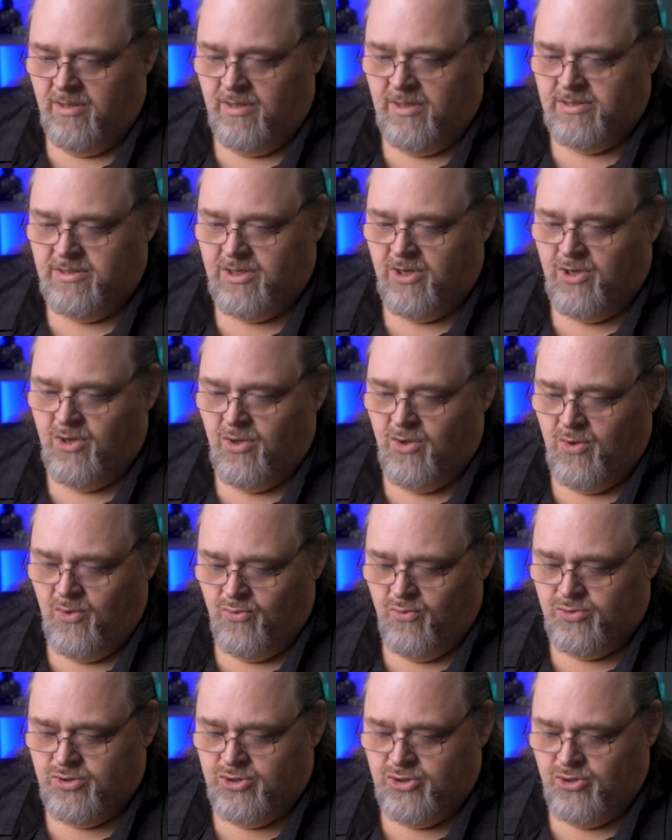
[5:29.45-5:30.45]
let's
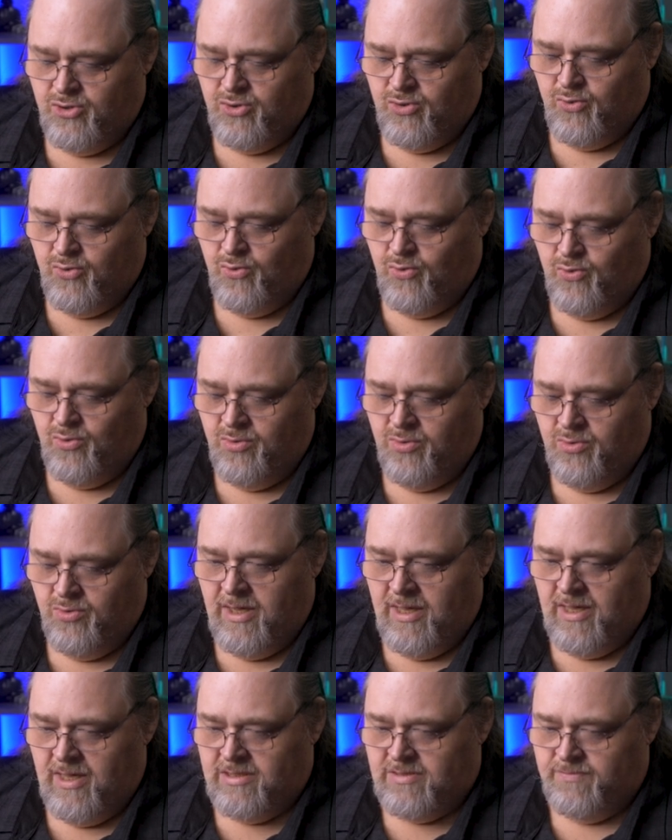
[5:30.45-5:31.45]
go to
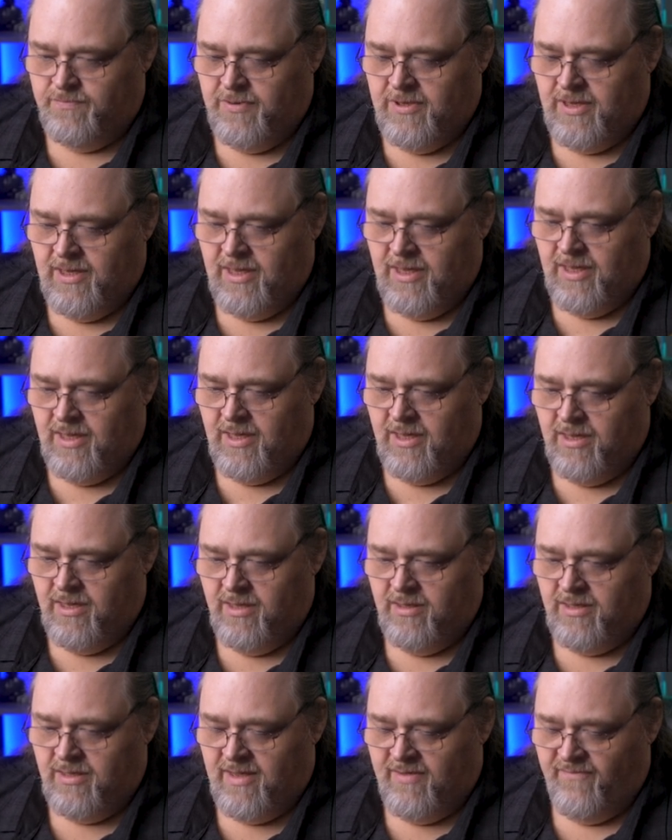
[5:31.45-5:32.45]

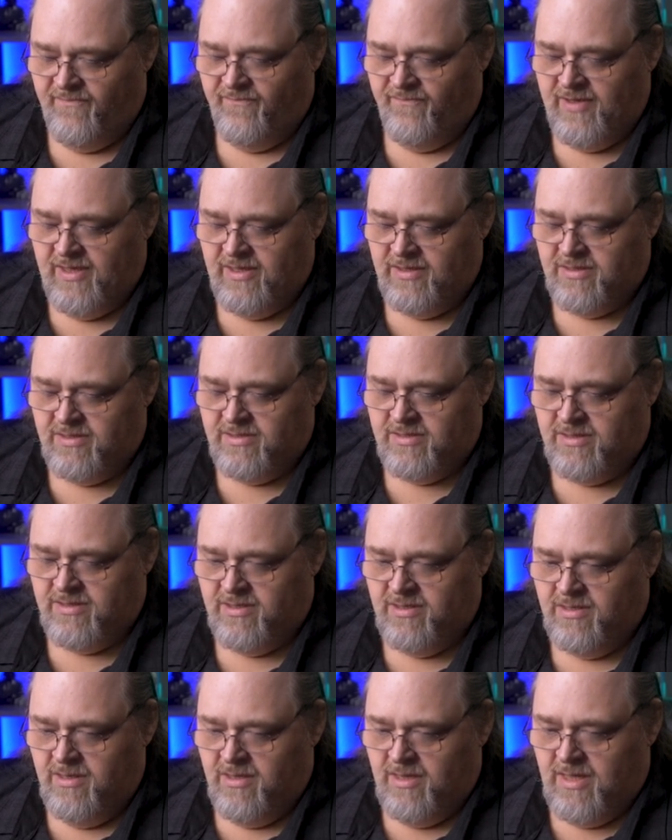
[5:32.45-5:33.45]
ASP.NET
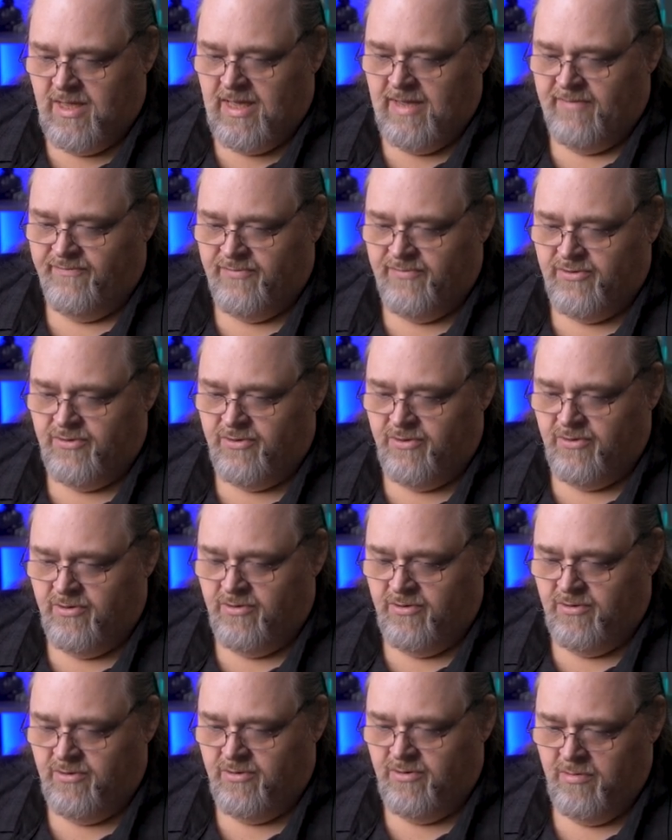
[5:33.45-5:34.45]
Vite
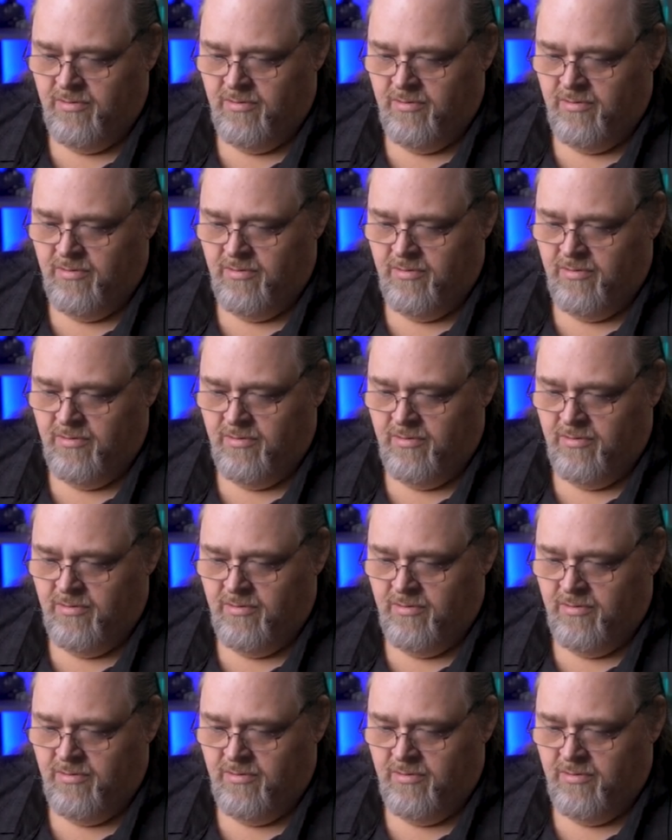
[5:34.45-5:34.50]
after.